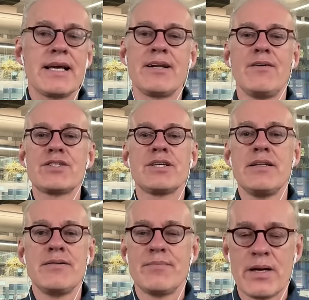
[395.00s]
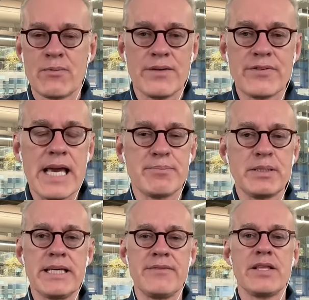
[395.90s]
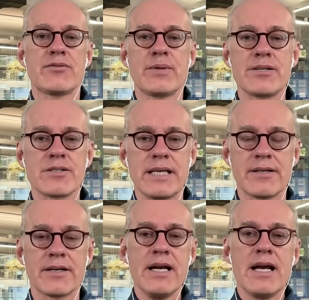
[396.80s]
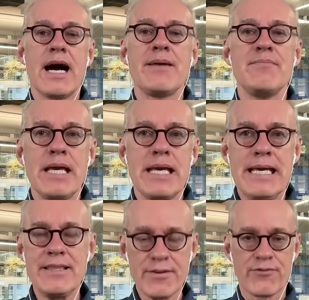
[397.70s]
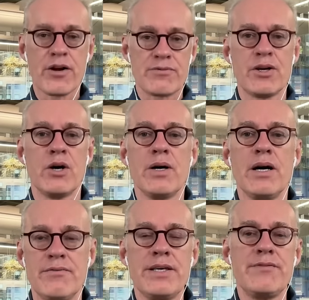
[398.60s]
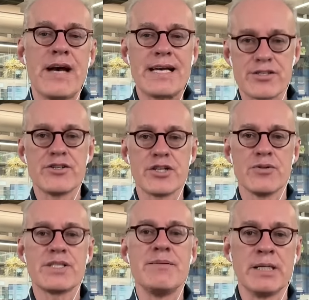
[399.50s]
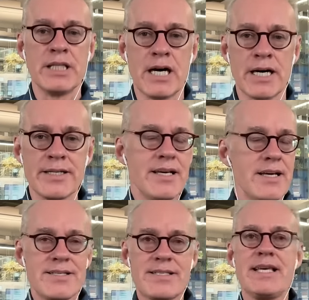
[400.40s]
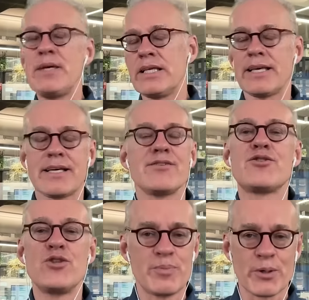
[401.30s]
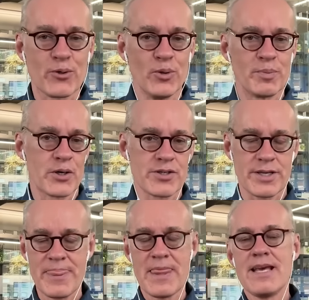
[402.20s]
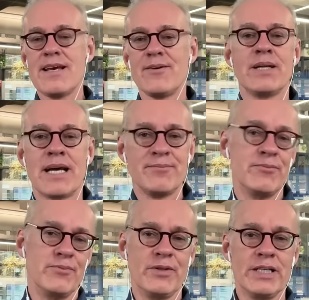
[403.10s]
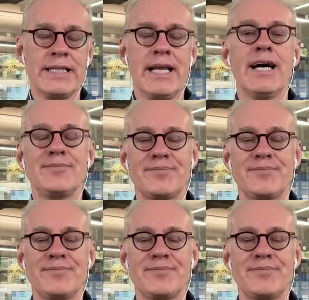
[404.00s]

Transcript: And all of a sudden, my wife can't believe that three years later, I'm in the front row of the fashion shows in Milan, seeming like a super cool person when I'm really not.